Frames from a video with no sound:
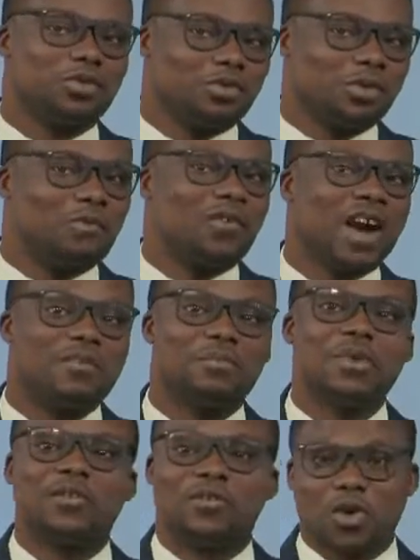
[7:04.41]
from
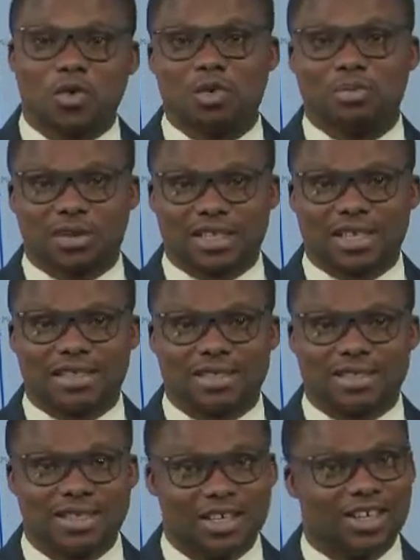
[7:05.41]
5.41%
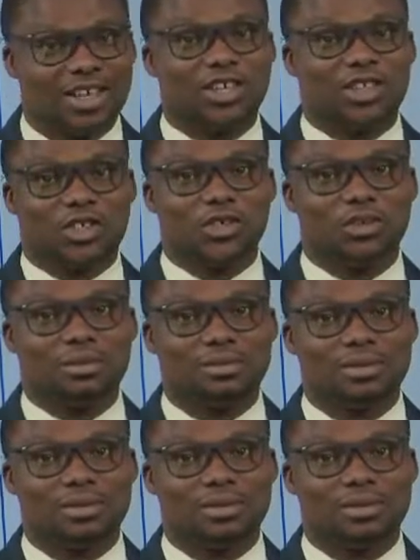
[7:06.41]
in June,